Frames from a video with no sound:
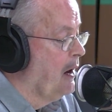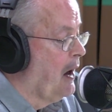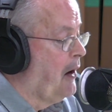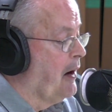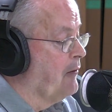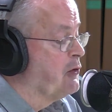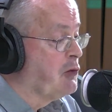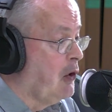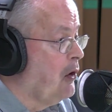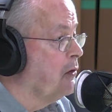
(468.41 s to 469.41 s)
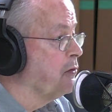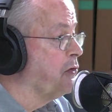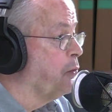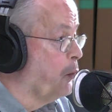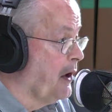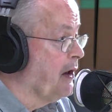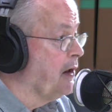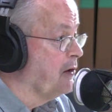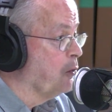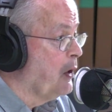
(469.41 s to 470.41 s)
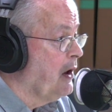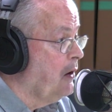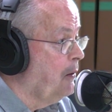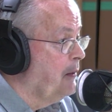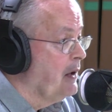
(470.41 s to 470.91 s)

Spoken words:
I'll have Strong's with it as well.